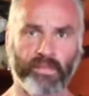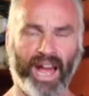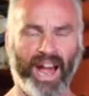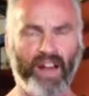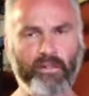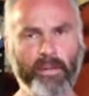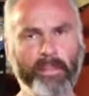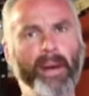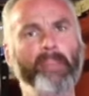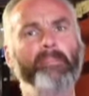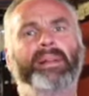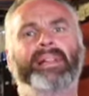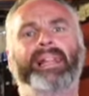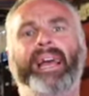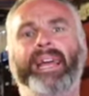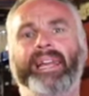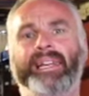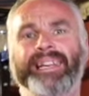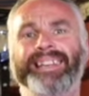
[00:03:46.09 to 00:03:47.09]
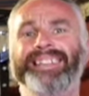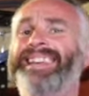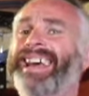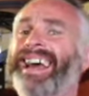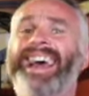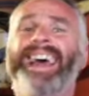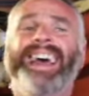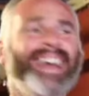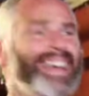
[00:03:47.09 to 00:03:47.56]
and remember ladies
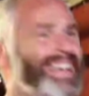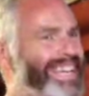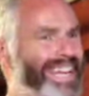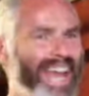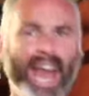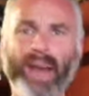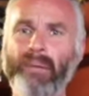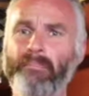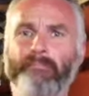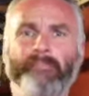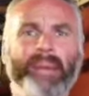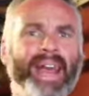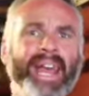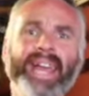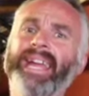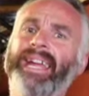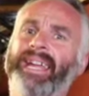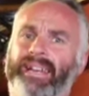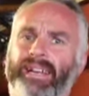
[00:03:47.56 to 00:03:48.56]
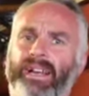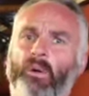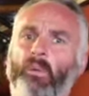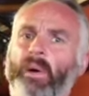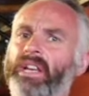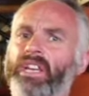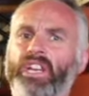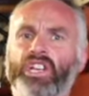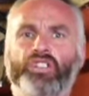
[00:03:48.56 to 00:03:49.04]
get mean
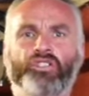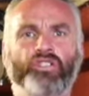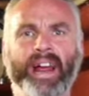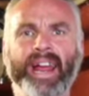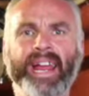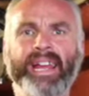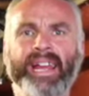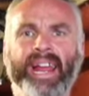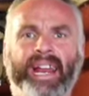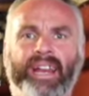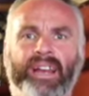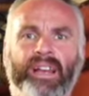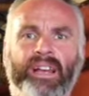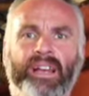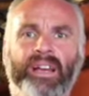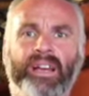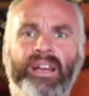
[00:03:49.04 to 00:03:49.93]
when you're training